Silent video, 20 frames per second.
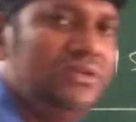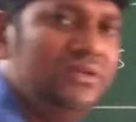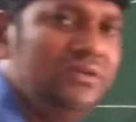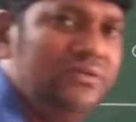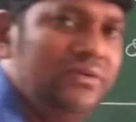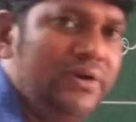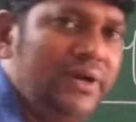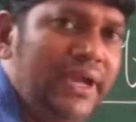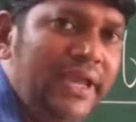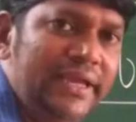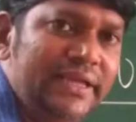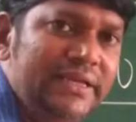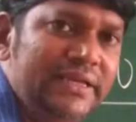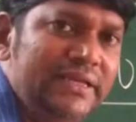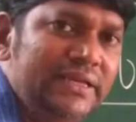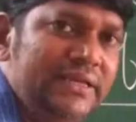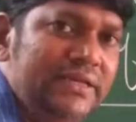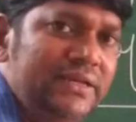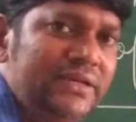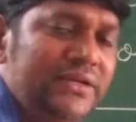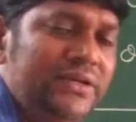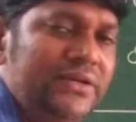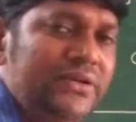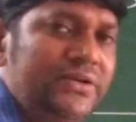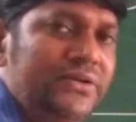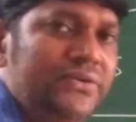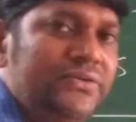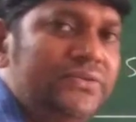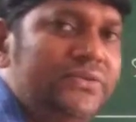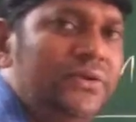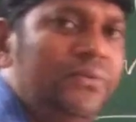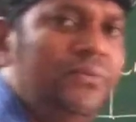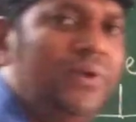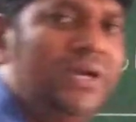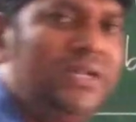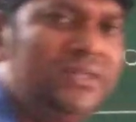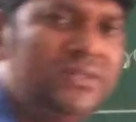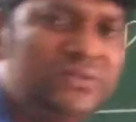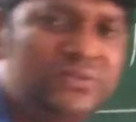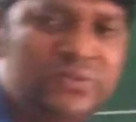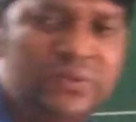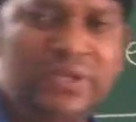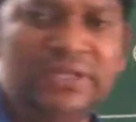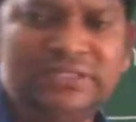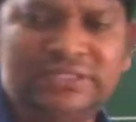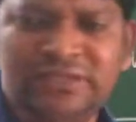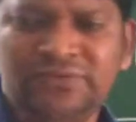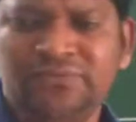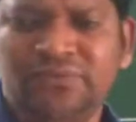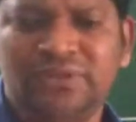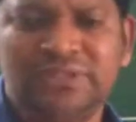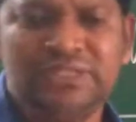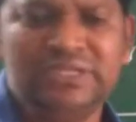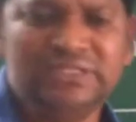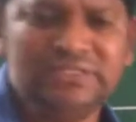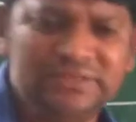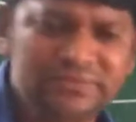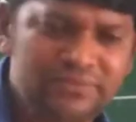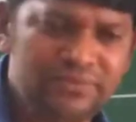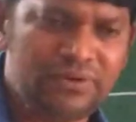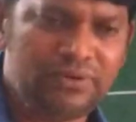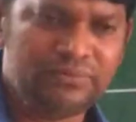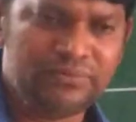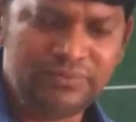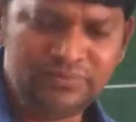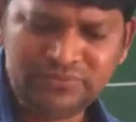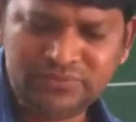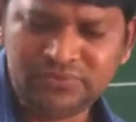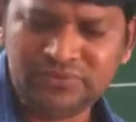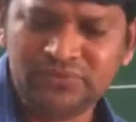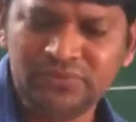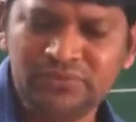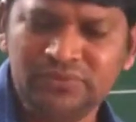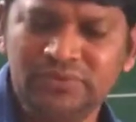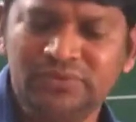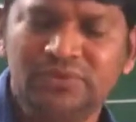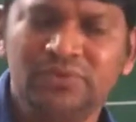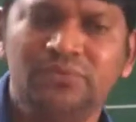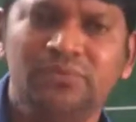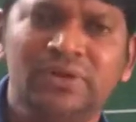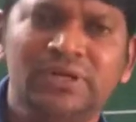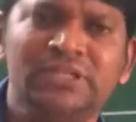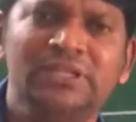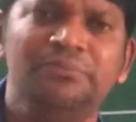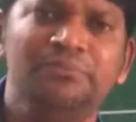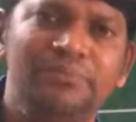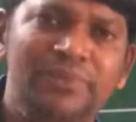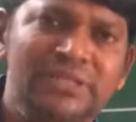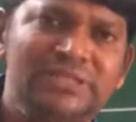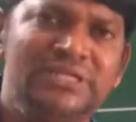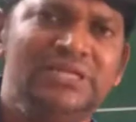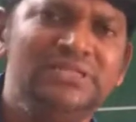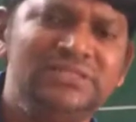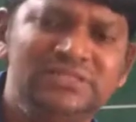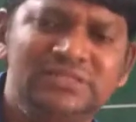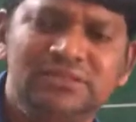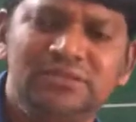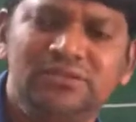Okay. So what are the solution for these problems? What are the methods,